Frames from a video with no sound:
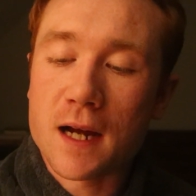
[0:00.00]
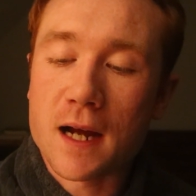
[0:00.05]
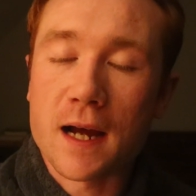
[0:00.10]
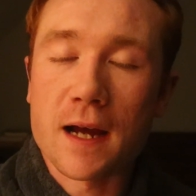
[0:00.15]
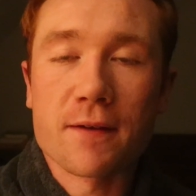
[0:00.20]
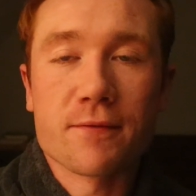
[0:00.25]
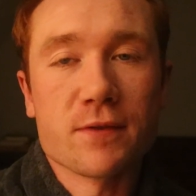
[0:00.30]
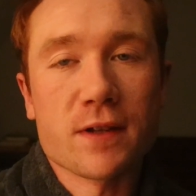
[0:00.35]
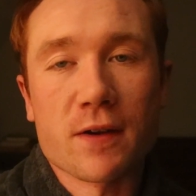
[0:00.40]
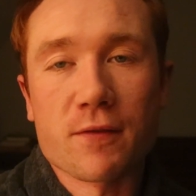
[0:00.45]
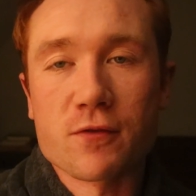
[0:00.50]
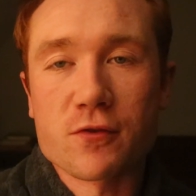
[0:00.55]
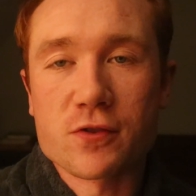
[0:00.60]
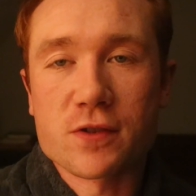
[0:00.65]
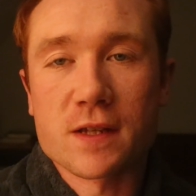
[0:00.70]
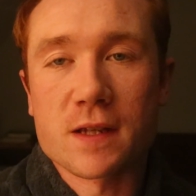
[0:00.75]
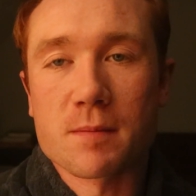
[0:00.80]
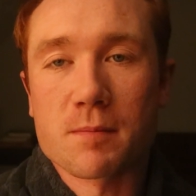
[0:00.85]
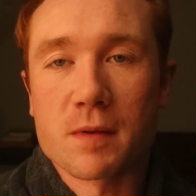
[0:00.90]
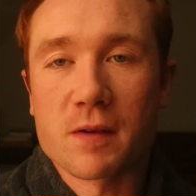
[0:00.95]
I've never
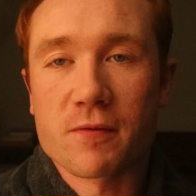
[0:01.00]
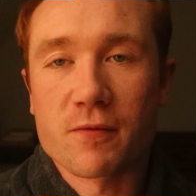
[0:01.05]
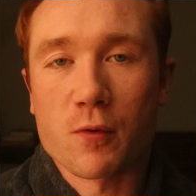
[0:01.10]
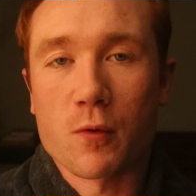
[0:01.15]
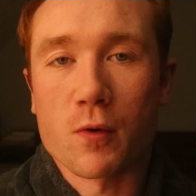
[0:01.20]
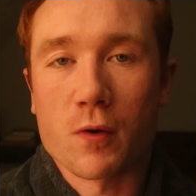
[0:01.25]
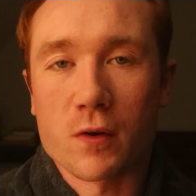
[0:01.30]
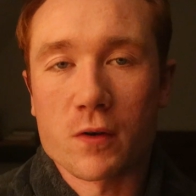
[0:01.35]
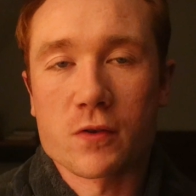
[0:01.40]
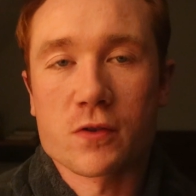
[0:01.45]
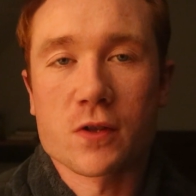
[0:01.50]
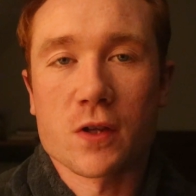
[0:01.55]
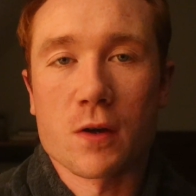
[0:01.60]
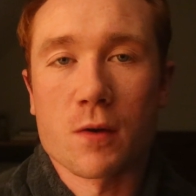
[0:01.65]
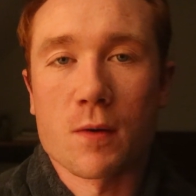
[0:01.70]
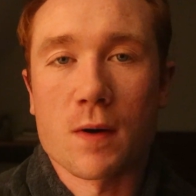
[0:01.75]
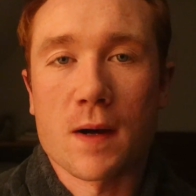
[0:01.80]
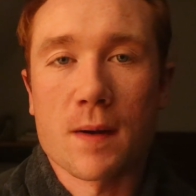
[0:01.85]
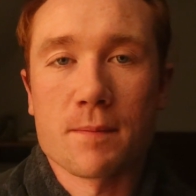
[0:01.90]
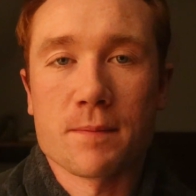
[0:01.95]
seen before,
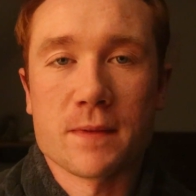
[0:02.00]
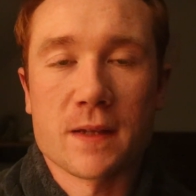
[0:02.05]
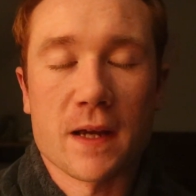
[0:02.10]
so I'm